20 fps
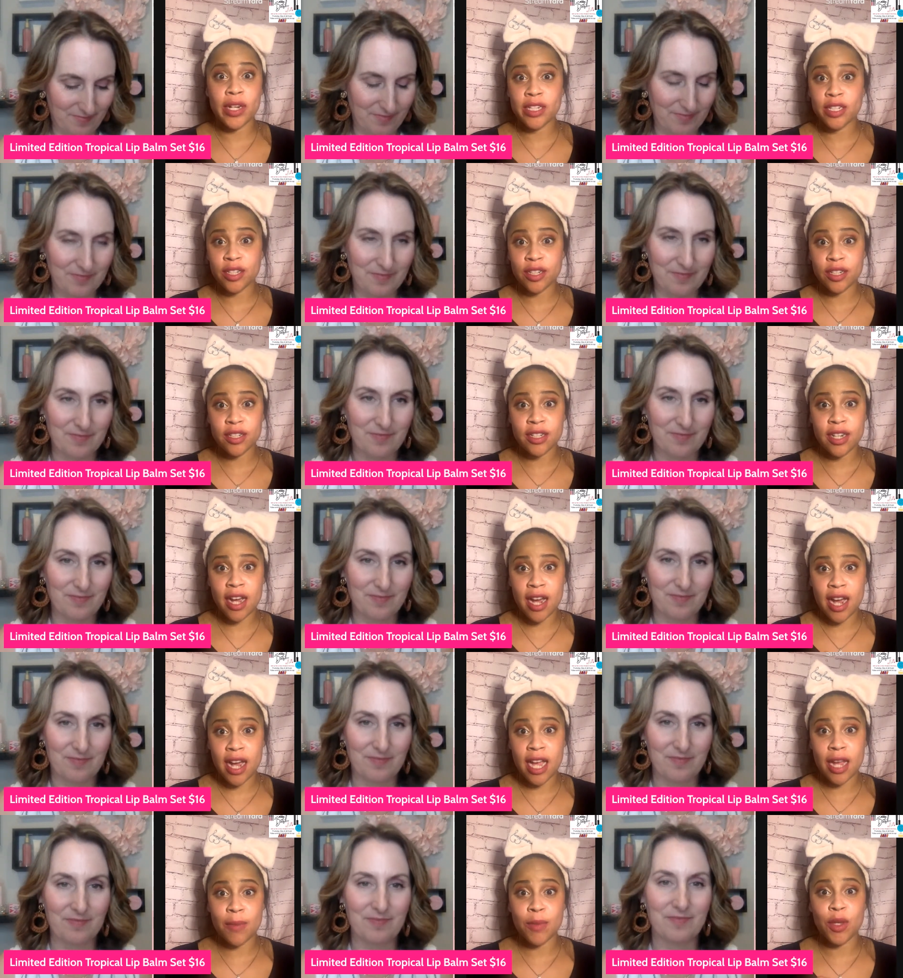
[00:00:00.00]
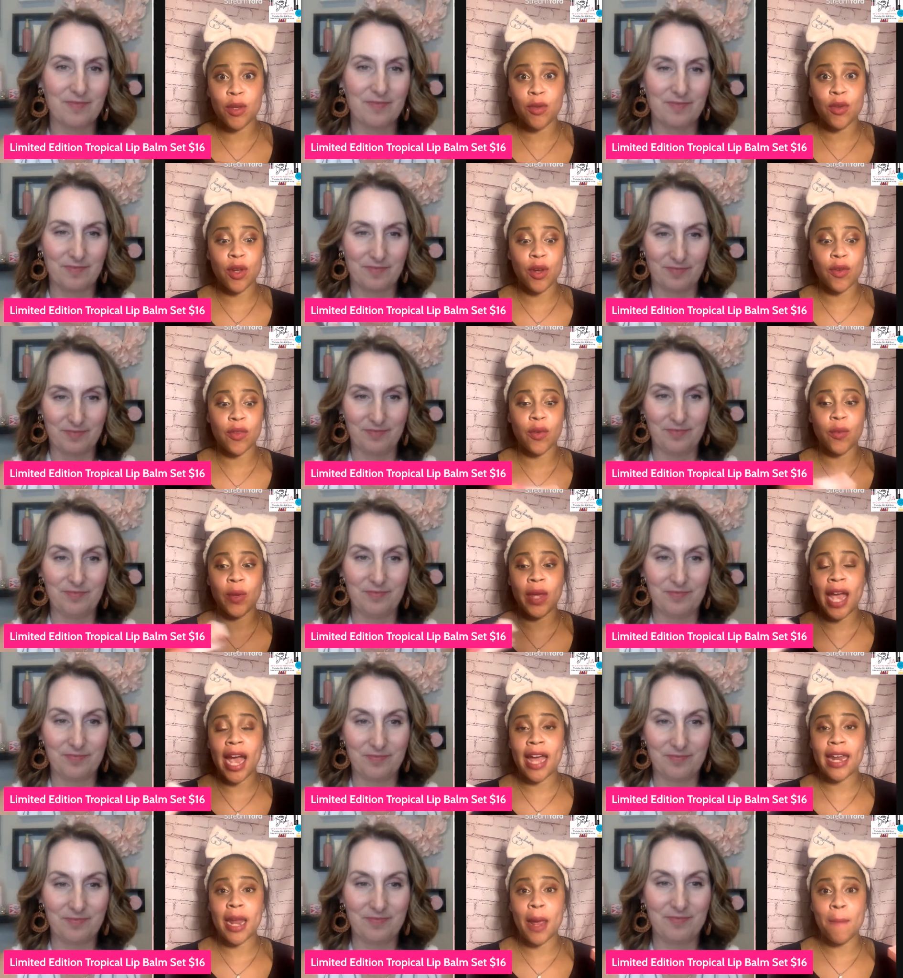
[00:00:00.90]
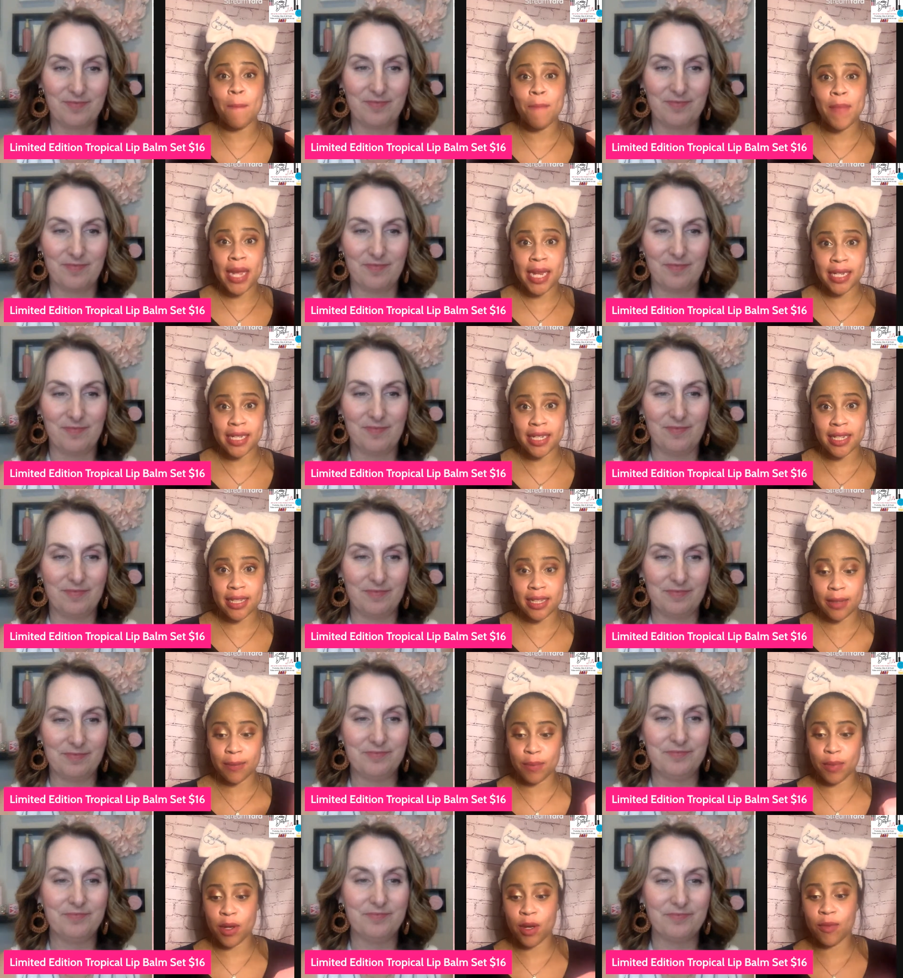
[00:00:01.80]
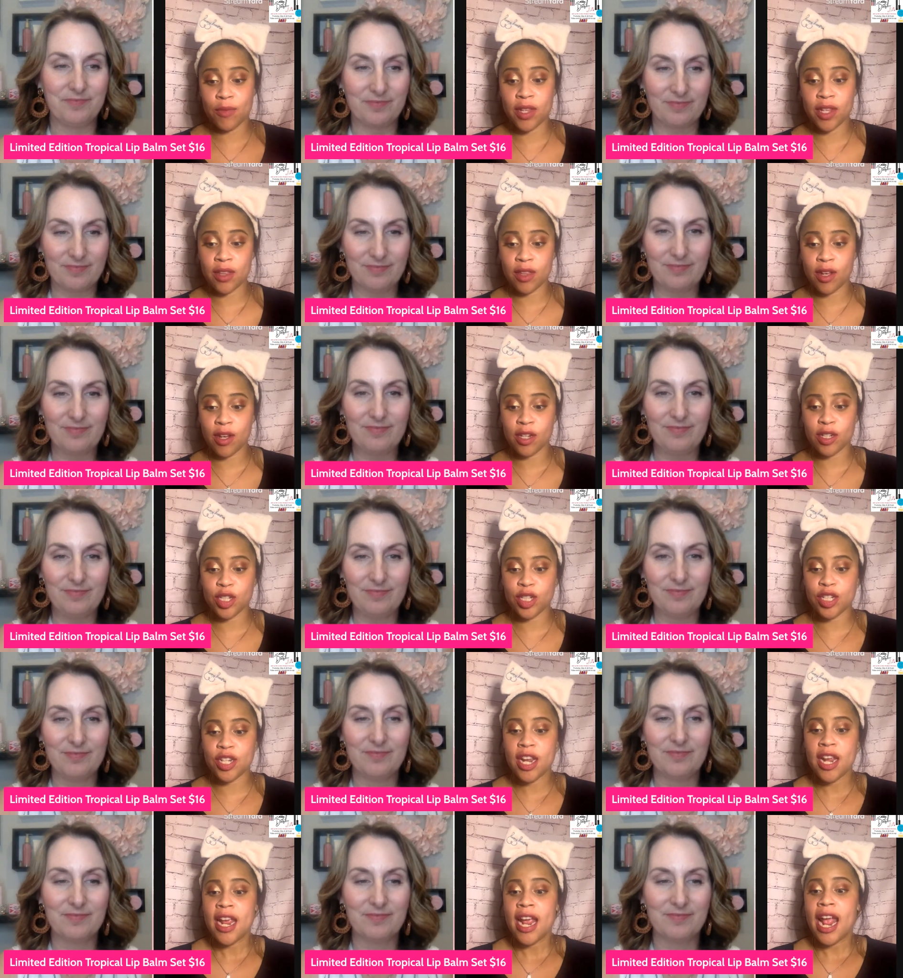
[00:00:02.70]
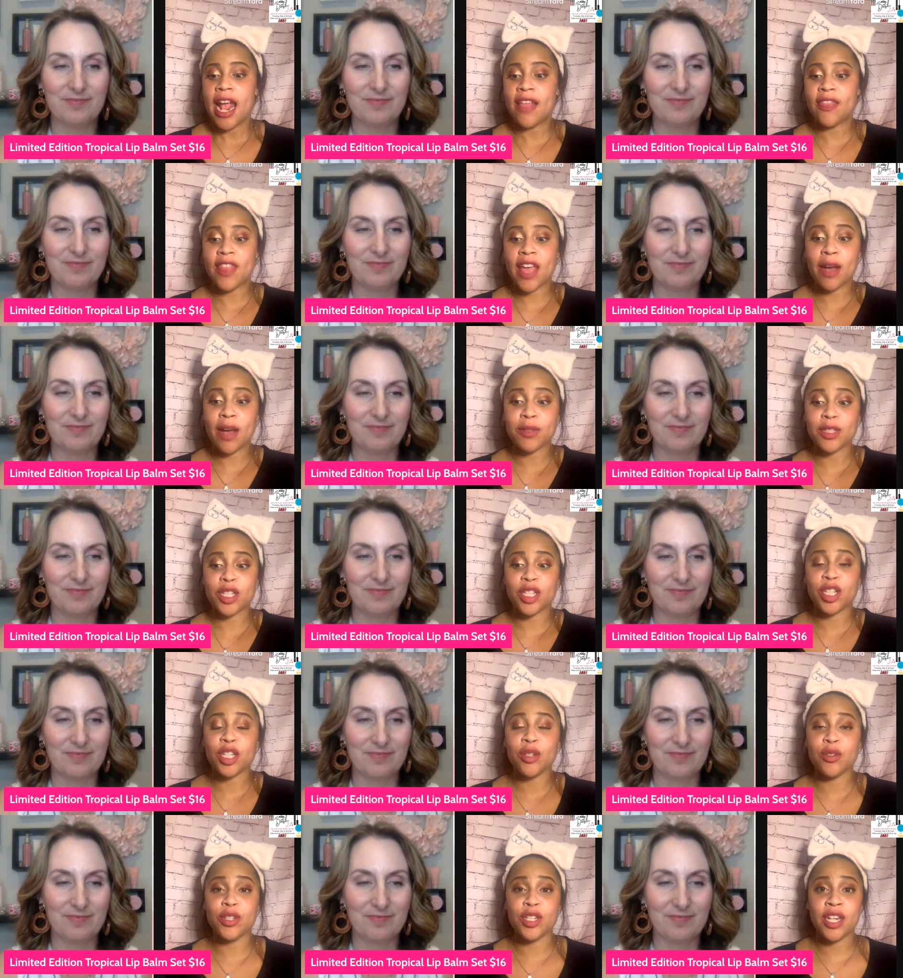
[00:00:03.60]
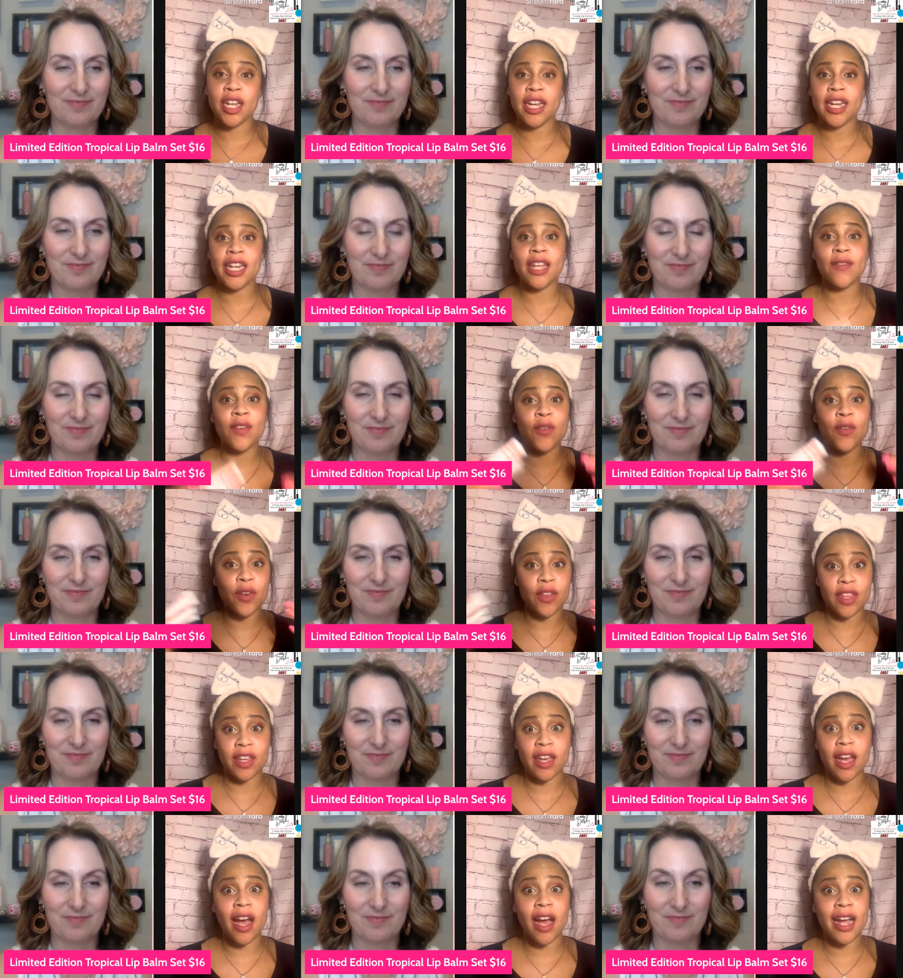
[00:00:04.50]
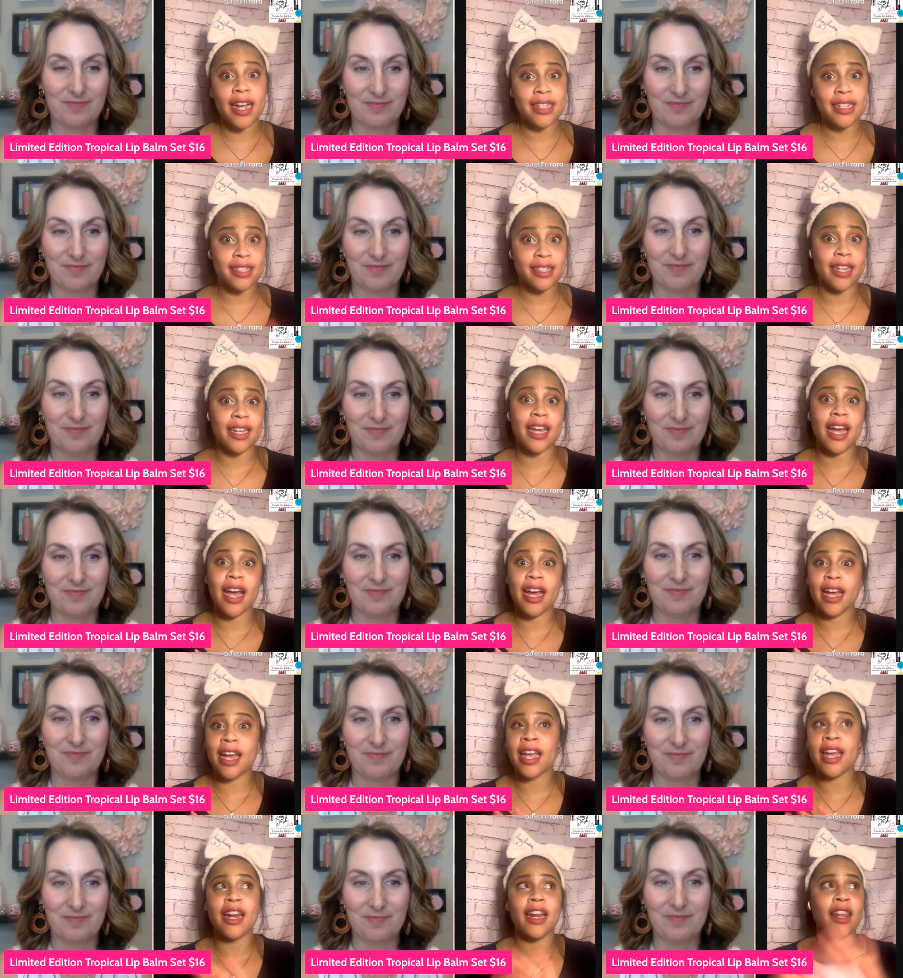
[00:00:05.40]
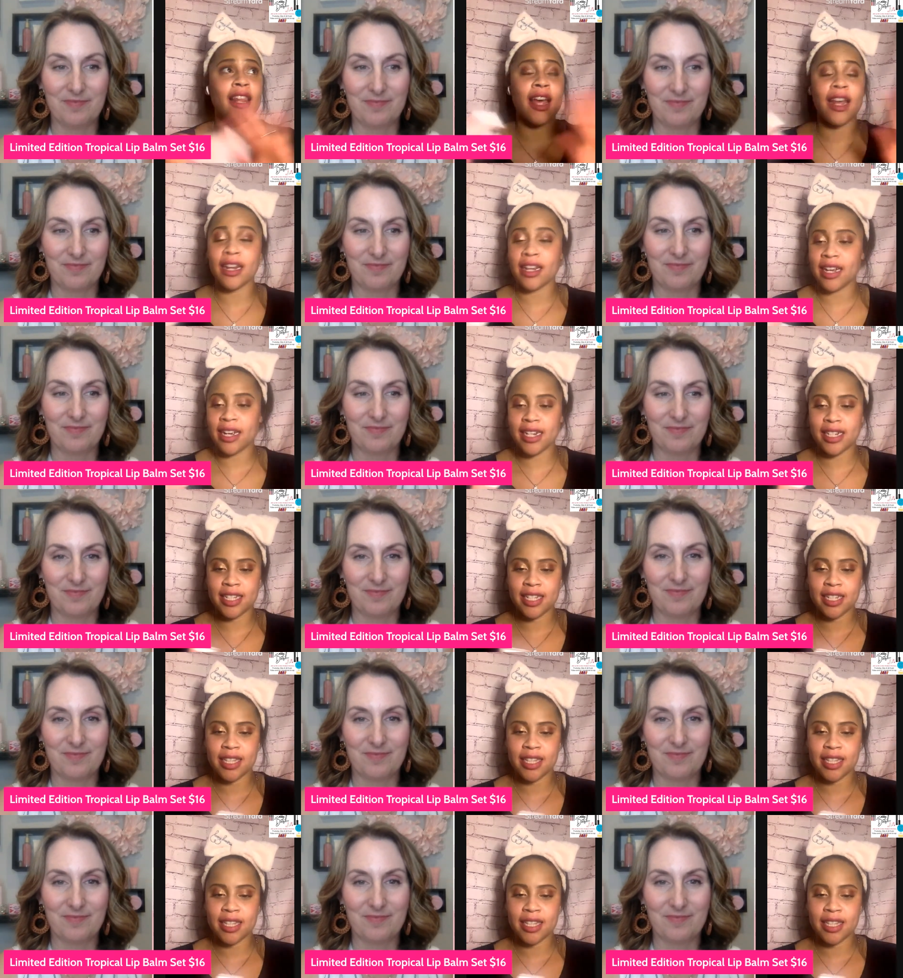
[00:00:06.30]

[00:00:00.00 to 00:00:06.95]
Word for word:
Speaker 1: winter time, you know that we had a mint lip balm that launched, and that was a huge hit even for the guys. Like I had a lot of guys